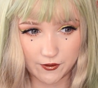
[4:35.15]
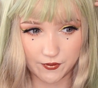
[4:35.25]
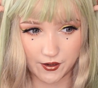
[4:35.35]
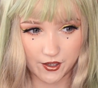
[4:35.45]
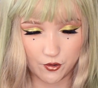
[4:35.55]
I
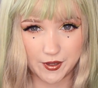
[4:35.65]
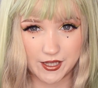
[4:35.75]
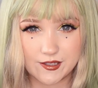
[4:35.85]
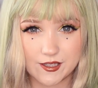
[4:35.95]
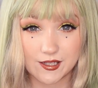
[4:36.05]
feel like it will
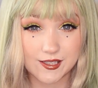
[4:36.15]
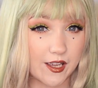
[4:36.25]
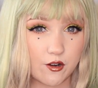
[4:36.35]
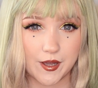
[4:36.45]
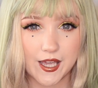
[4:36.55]
be easier to
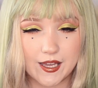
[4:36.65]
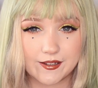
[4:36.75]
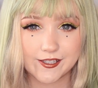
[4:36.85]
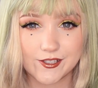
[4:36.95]
stay on my head.